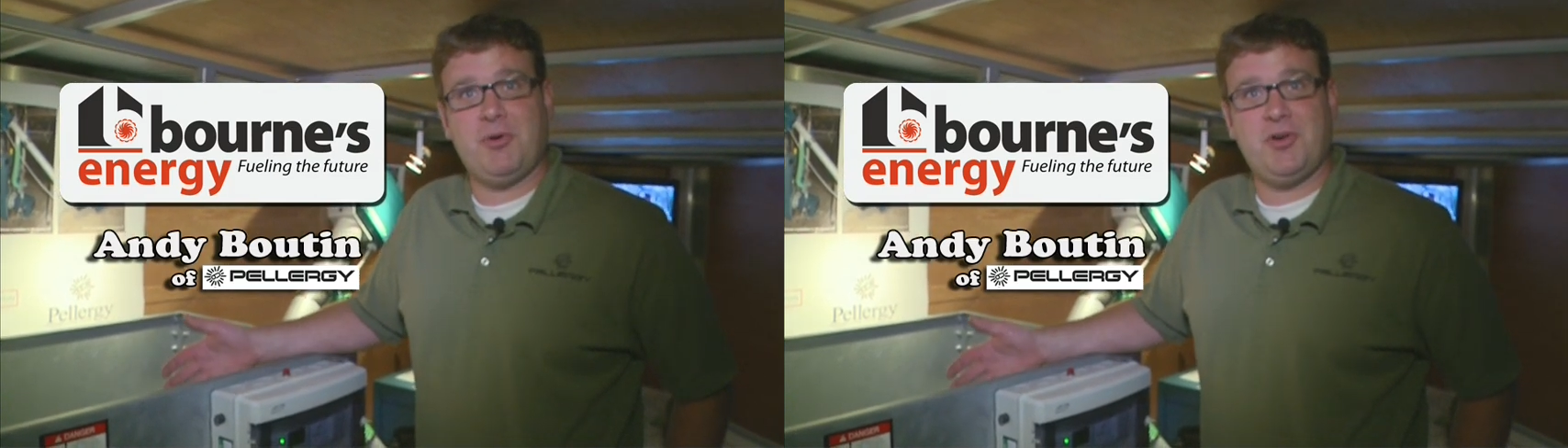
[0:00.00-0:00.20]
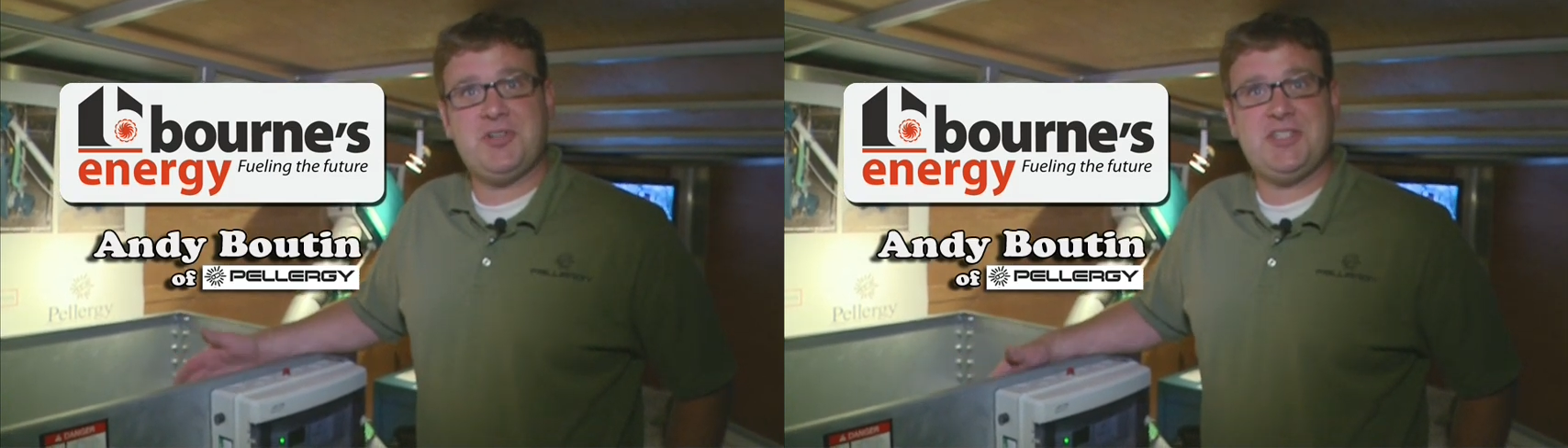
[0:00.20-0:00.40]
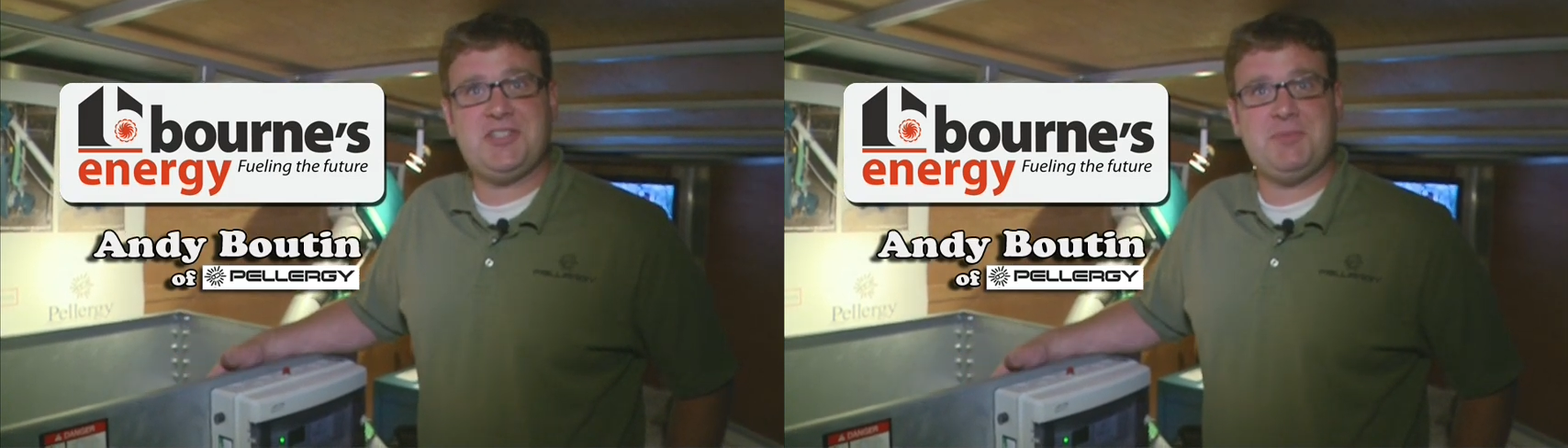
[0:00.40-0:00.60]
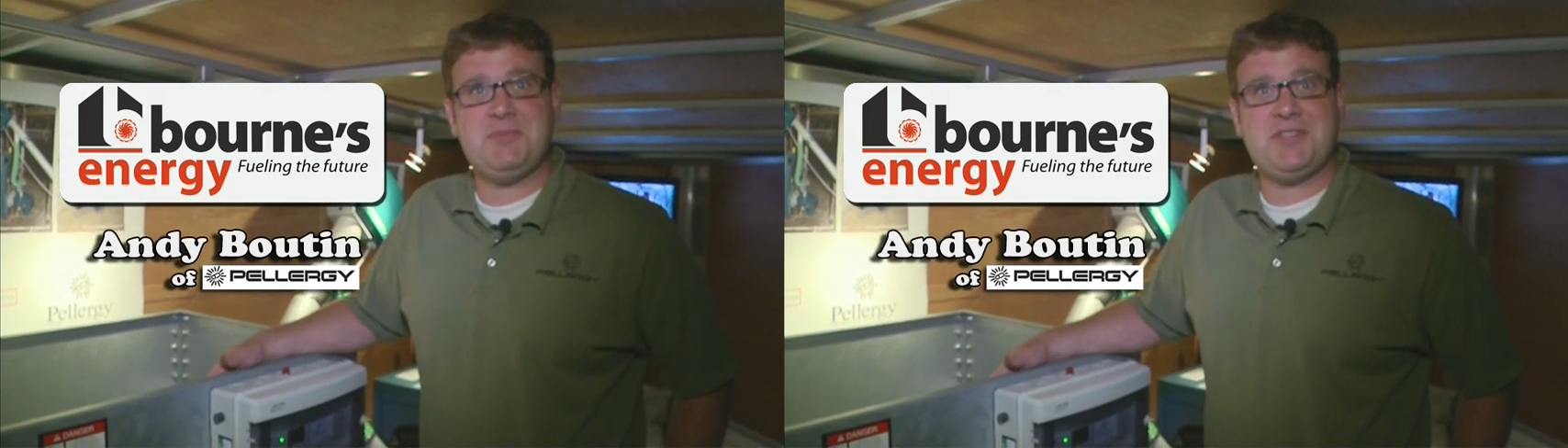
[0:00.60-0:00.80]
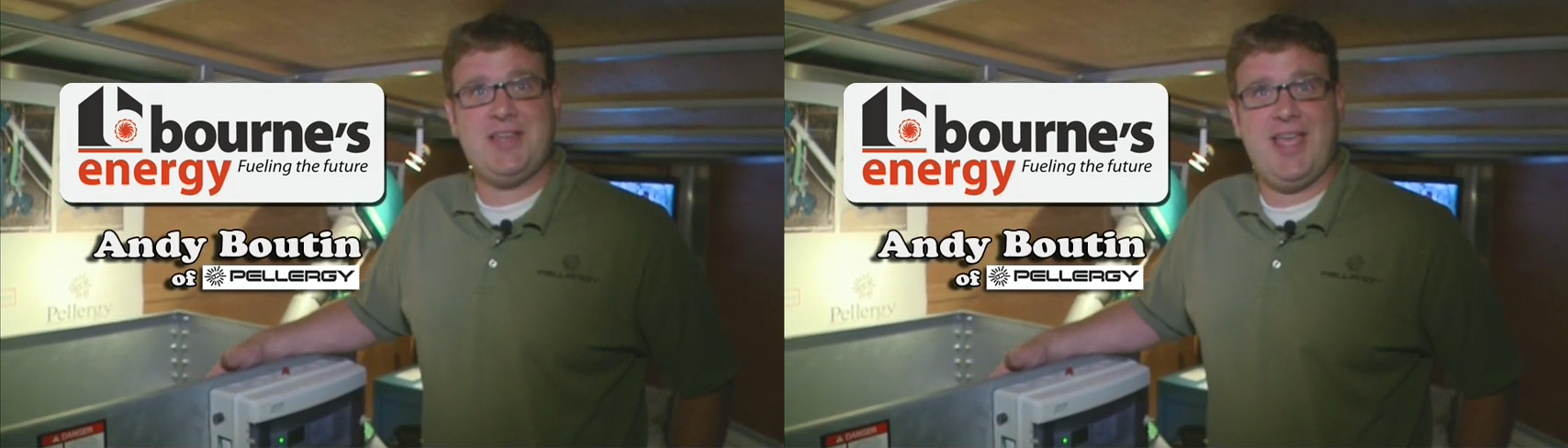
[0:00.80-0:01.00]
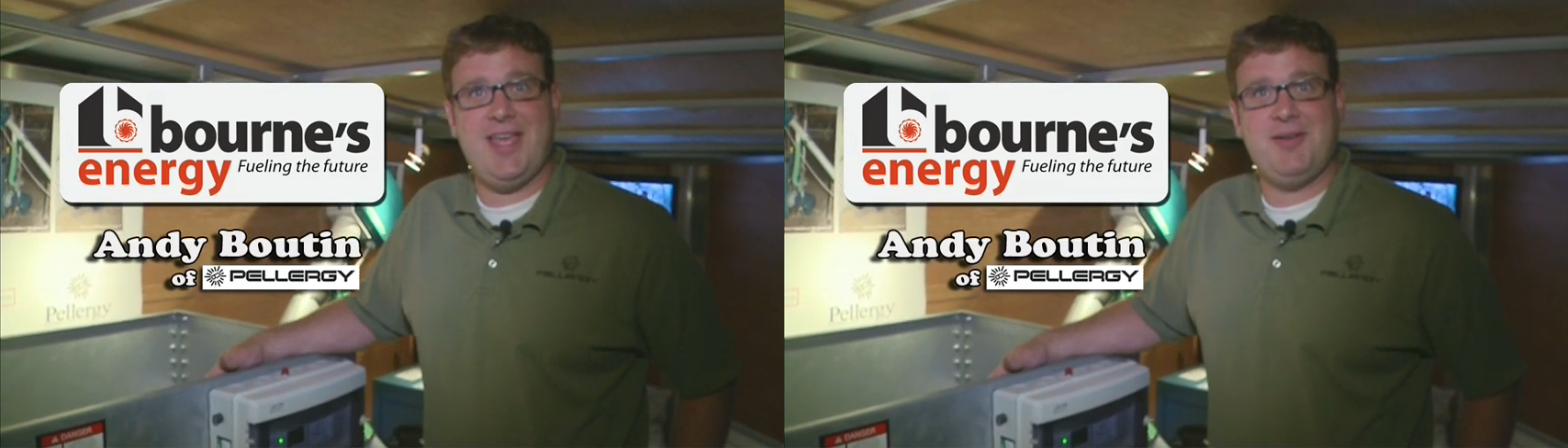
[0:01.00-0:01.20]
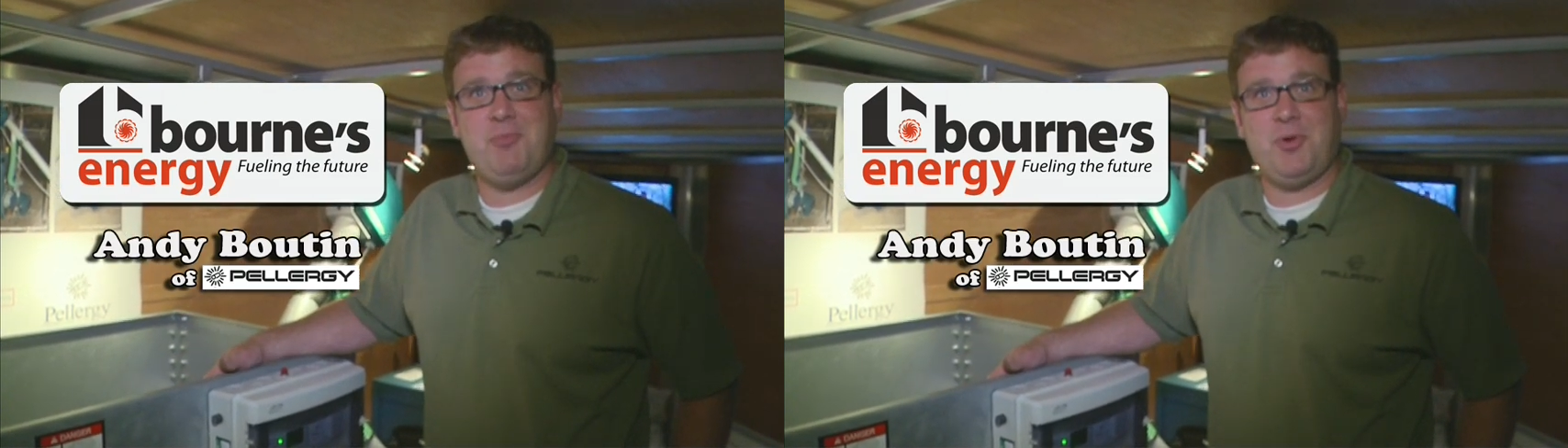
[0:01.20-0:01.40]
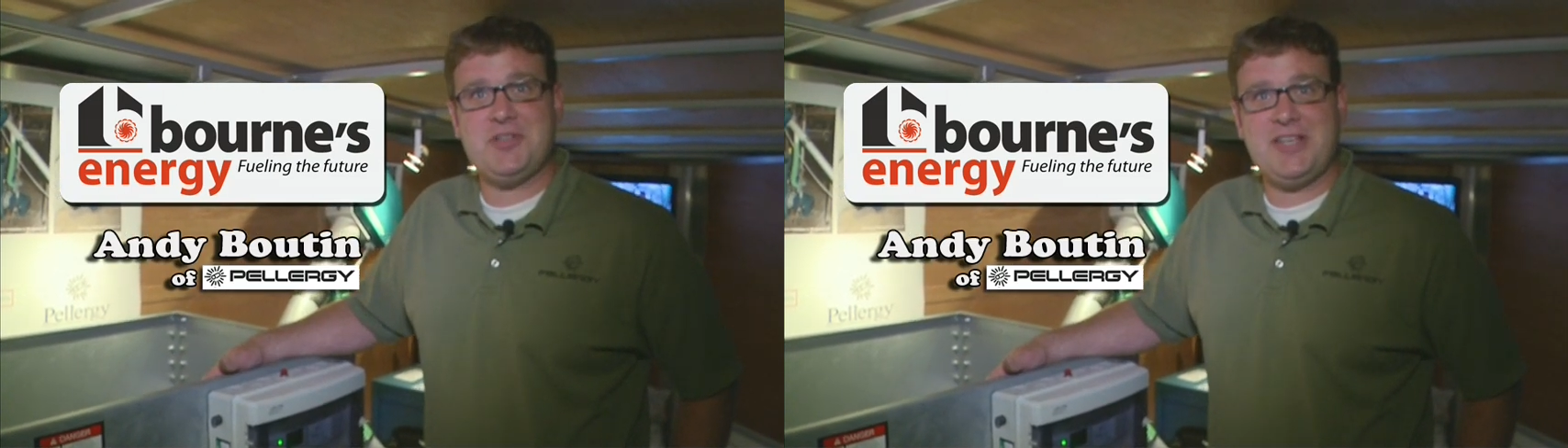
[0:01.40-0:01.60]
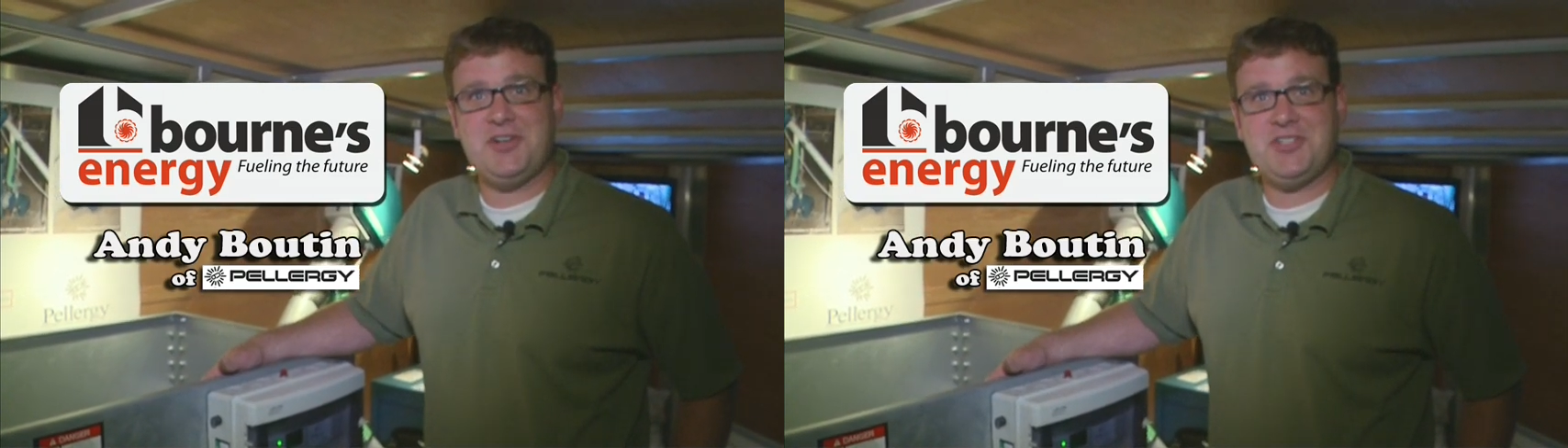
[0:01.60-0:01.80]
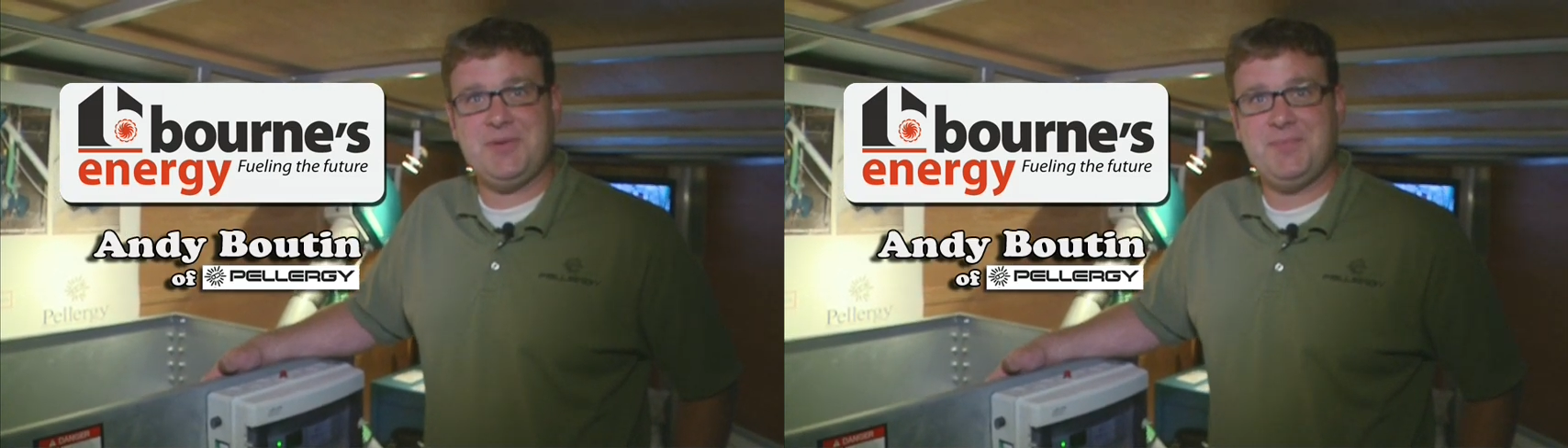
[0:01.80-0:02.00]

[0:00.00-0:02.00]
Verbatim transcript: burner systems and Bourne's Energy.